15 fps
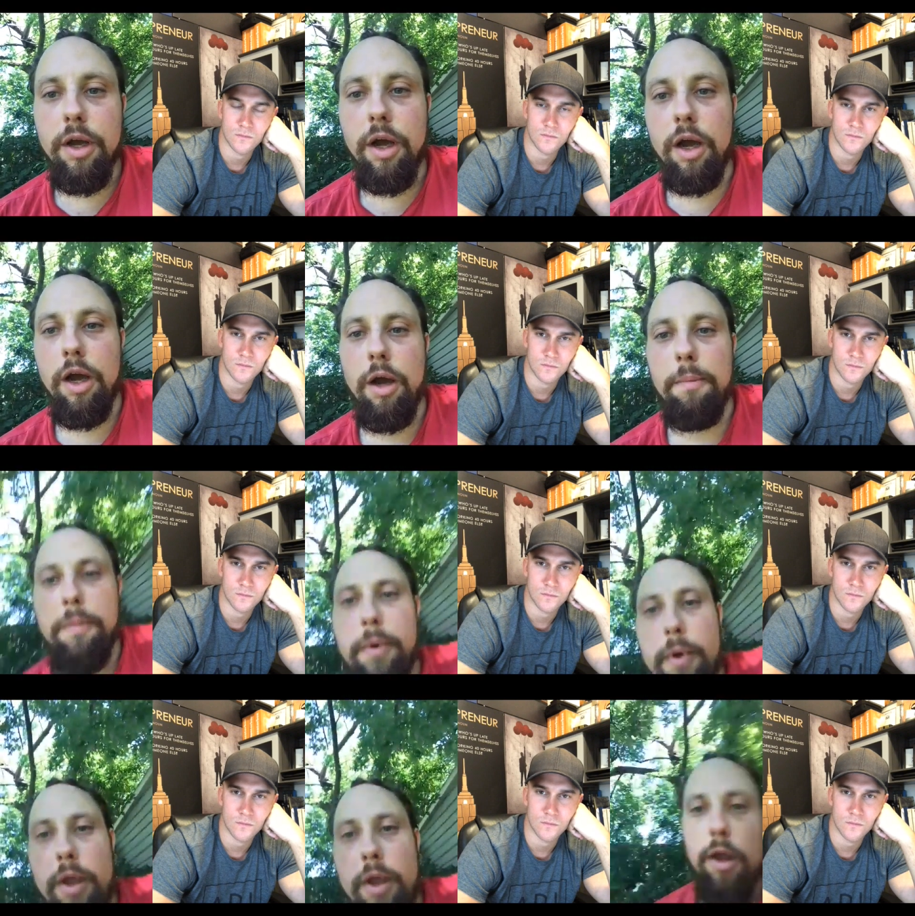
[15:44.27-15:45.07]

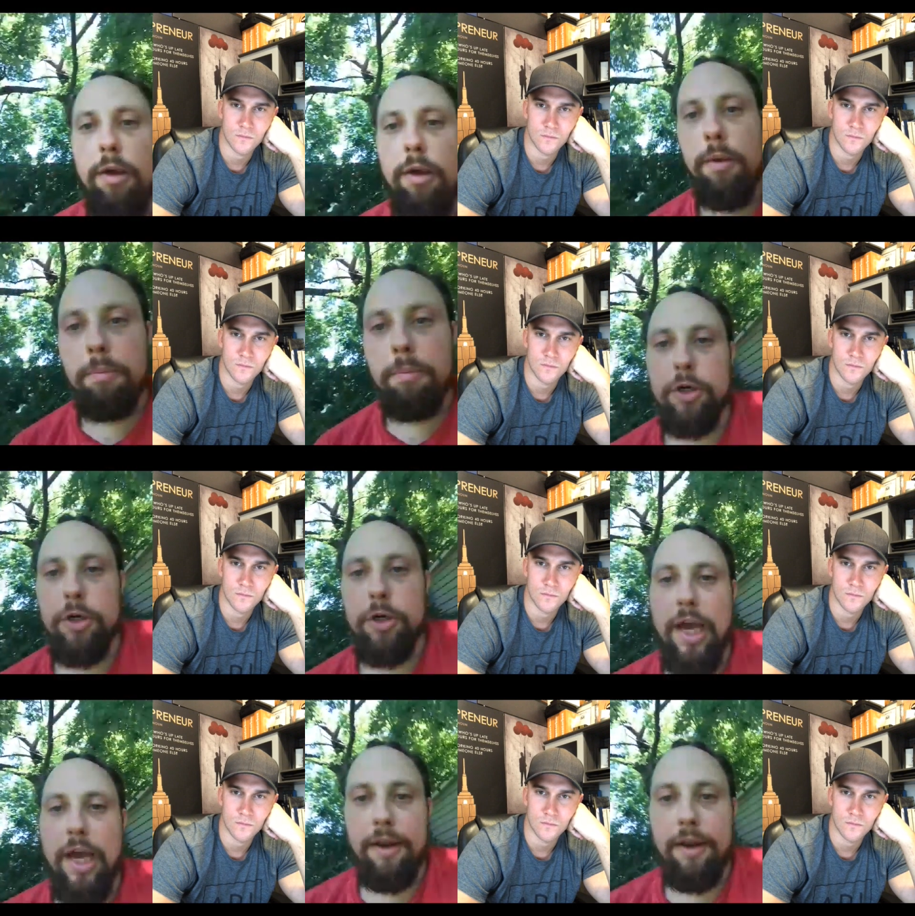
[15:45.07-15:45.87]

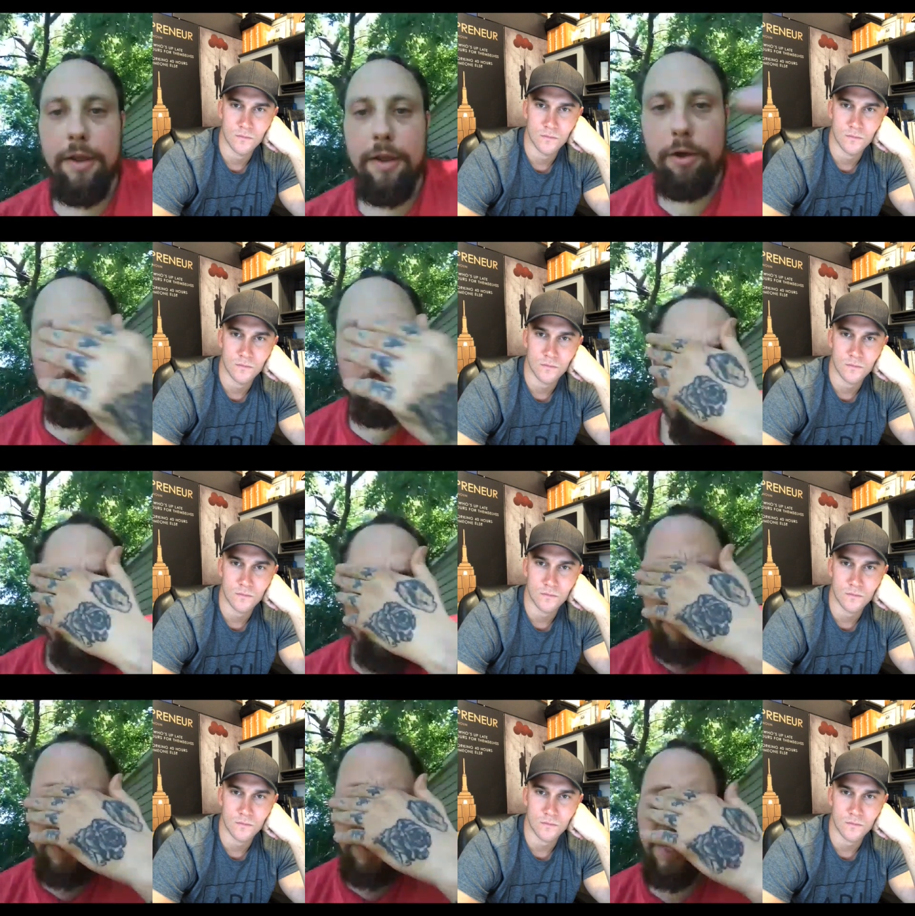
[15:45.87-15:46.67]
Speaker 1: But you got to think the way
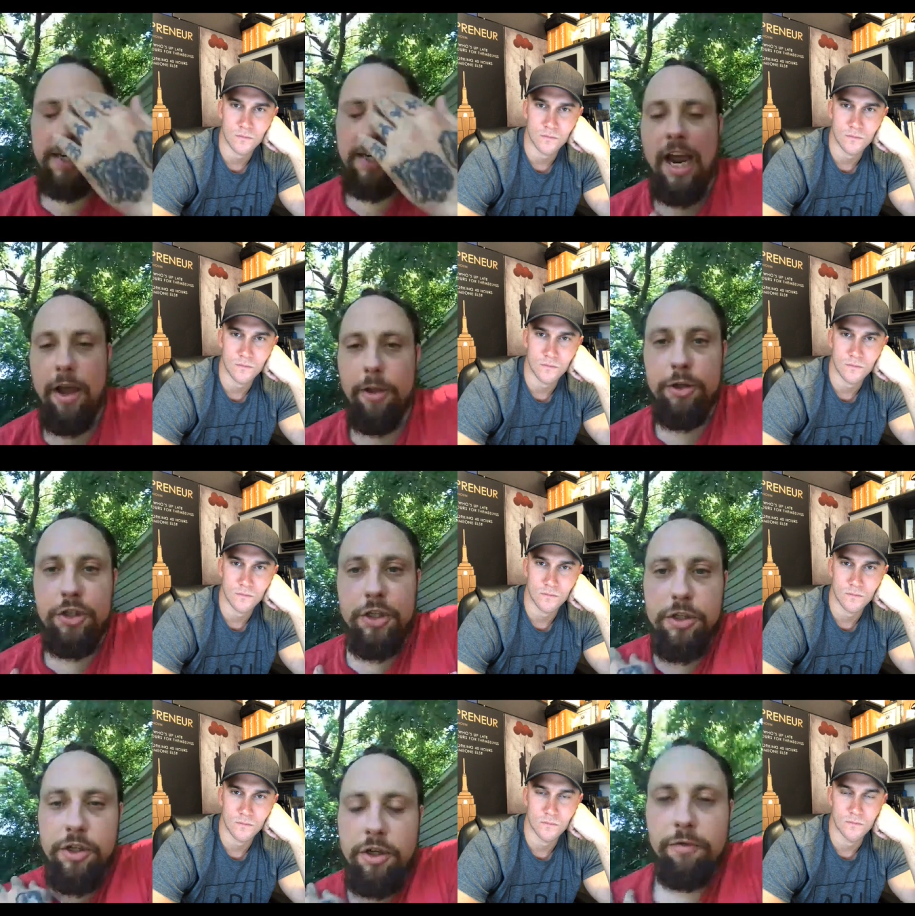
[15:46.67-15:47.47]
that
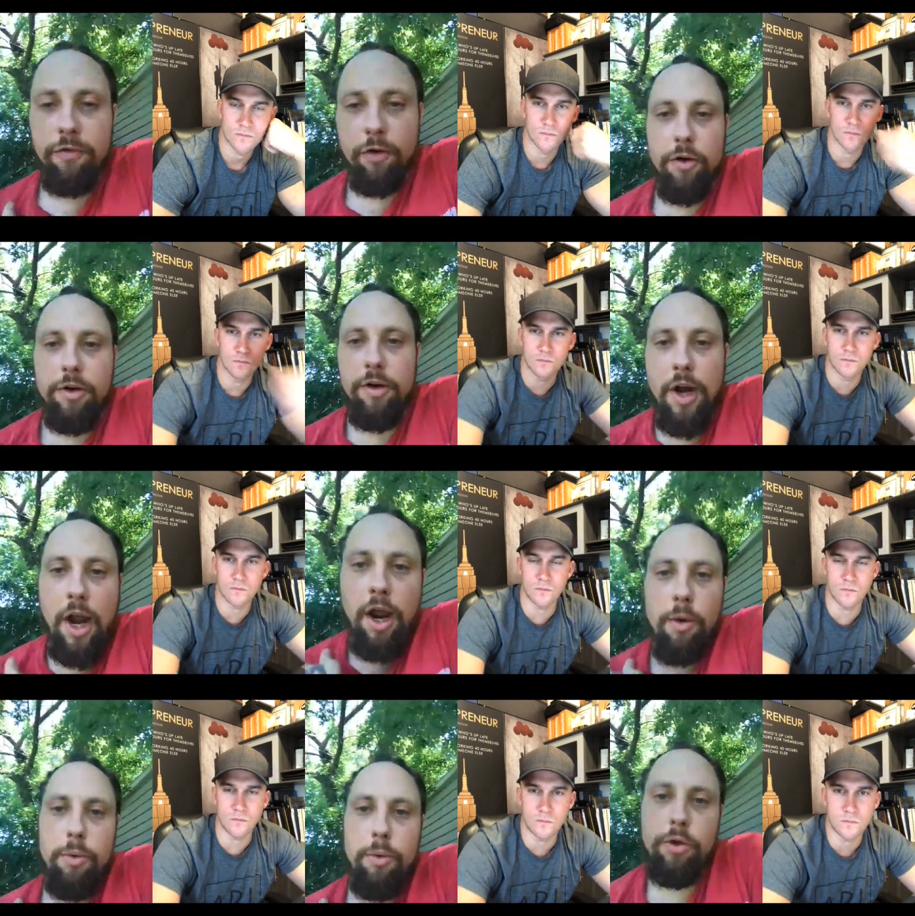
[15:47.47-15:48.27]
technology's converting
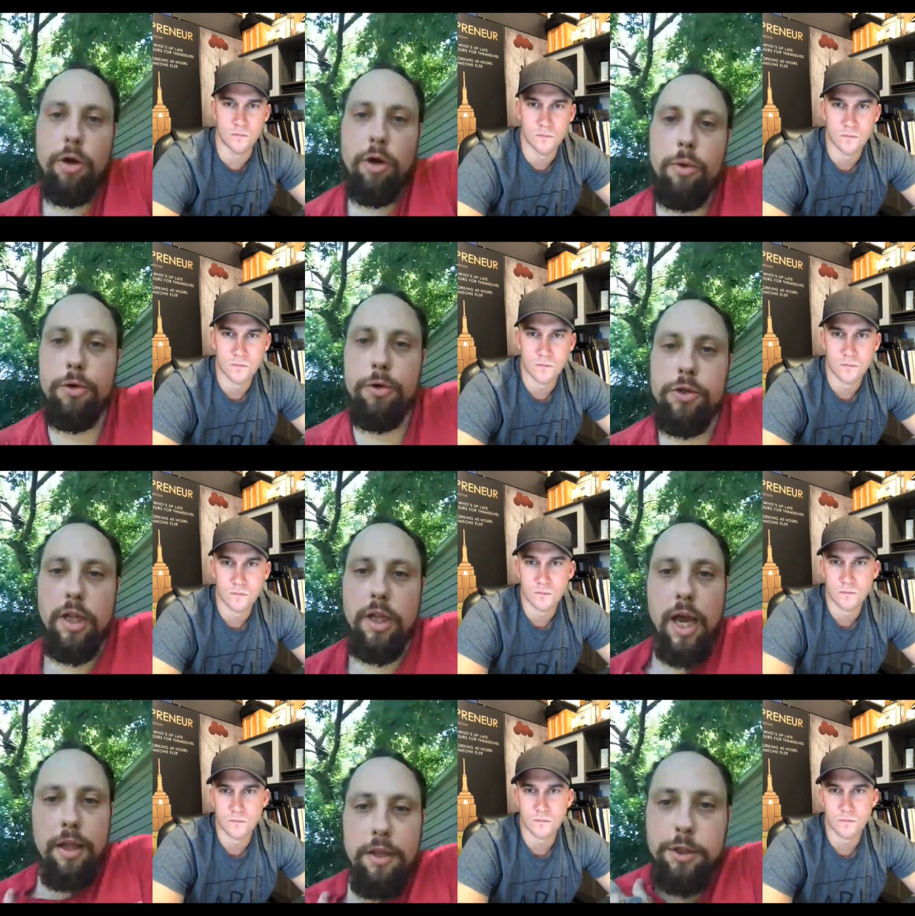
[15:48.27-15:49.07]
now, you know, there's
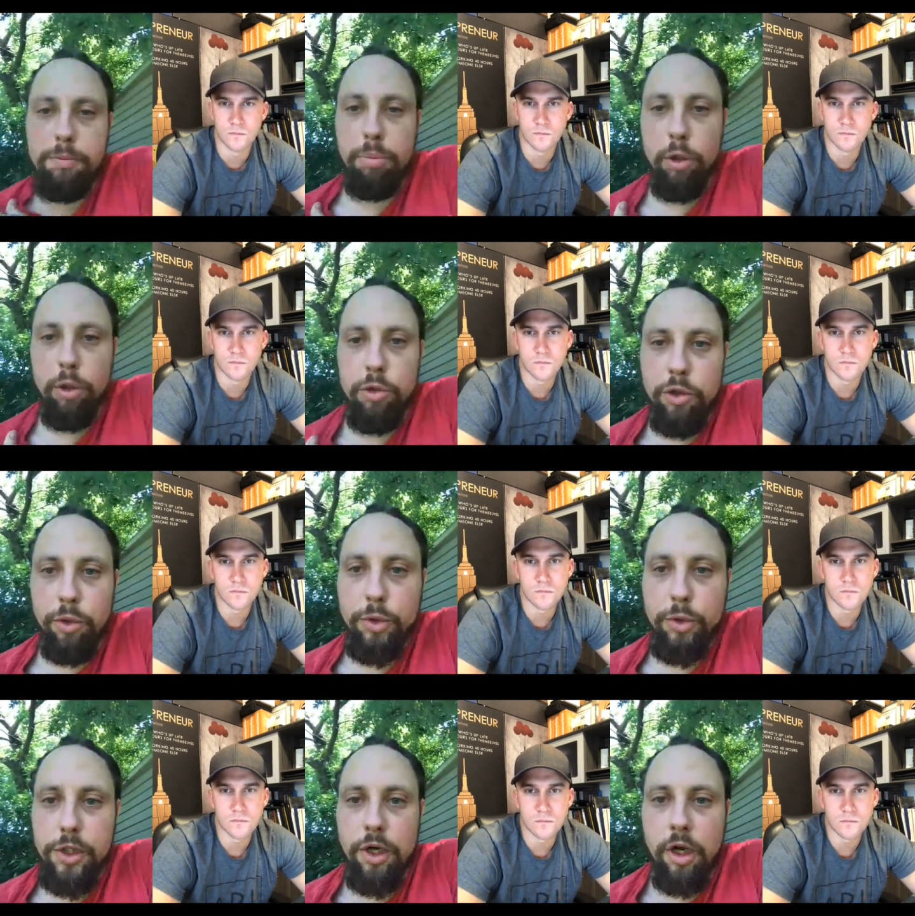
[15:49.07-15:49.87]
a lot of this
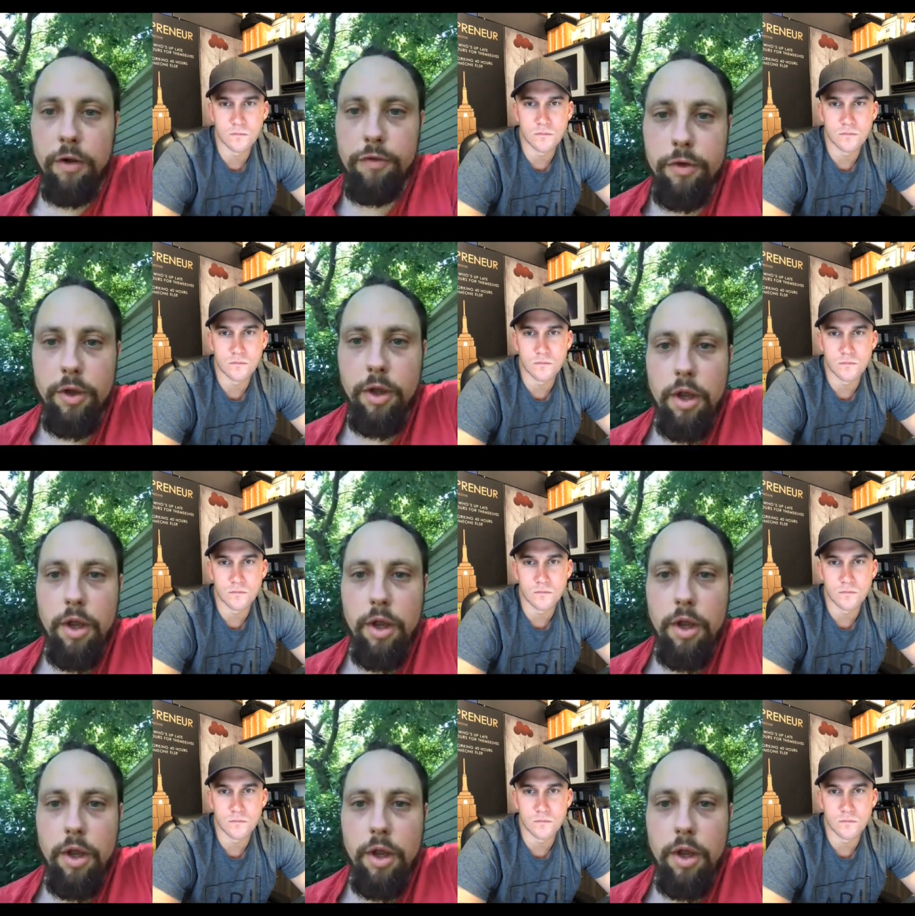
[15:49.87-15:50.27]
Bluetooth stuff.